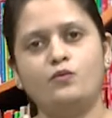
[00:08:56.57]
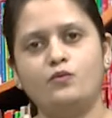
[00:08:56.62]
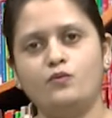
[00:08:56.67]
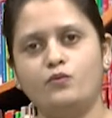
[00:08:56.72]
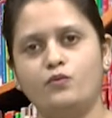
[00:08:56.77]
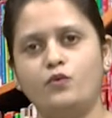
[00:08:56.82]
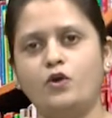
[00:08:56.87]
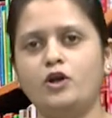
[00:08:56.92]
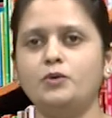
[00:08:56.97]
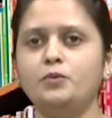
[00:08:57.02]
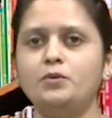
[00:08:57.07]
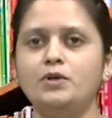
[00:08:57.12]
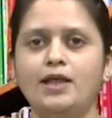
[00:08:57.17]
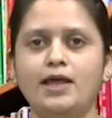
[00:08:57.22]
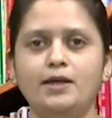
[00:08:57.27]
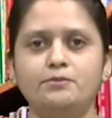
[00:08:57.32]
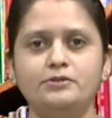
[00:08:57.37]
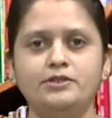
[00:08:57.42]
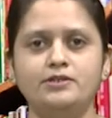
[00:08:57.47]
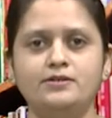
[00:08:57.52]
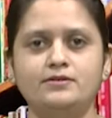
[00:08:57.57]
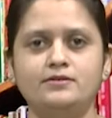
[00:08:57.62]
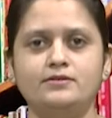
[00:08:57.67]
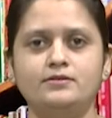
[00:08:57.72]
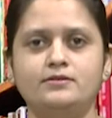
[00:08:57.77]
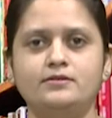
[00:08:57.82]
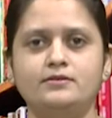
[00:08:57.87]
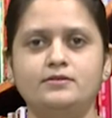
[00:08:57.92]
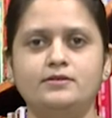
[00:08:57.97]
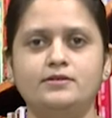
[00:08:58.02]
What will happen?
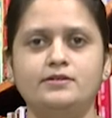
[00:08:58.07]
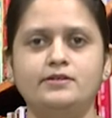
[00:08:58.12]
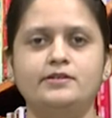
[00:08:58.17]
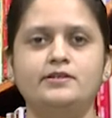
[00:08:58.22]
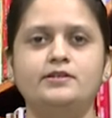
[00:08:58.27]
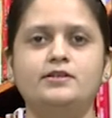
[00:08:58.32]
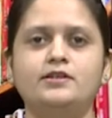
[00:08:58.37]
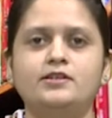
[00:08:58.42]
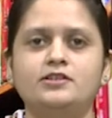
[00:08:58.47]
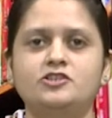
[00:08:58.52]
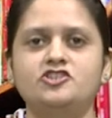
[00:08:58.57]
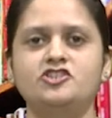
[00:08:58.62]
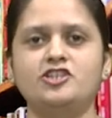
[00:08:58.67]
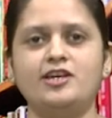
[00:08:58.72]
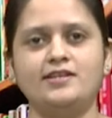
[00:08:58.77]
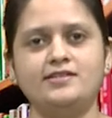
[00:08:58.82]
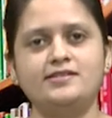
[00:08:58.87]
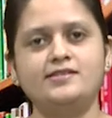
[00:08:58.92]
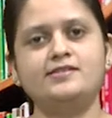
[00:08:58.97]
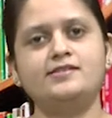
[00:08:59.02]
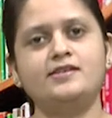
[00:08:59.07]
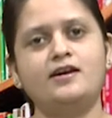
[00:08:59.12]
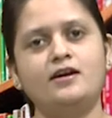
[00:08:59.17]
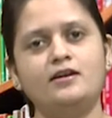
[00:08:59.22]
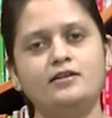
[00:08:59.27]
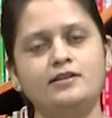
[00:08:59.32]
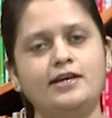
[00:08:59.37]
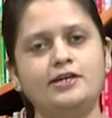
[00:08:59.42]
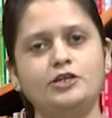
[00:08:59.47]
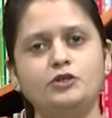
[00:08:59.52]
Chances are
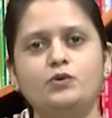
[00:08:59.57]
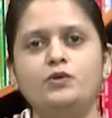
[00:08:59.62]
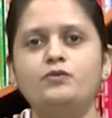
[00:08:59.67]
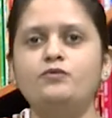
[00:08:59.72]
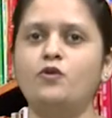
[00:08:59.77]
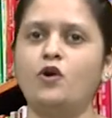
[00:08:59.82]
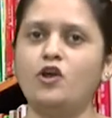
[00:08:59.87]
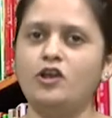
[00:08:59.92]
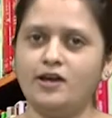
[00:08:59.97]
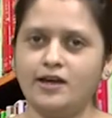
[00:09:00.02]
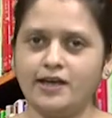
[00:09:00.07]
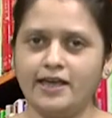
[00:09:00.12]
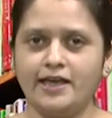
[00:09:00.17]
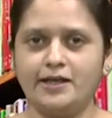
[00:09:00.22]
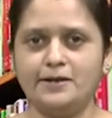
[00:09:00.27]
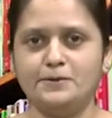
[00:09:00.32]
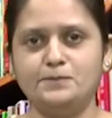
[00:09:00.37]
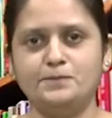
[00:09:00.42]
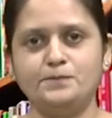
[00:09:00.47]
that you will fall again.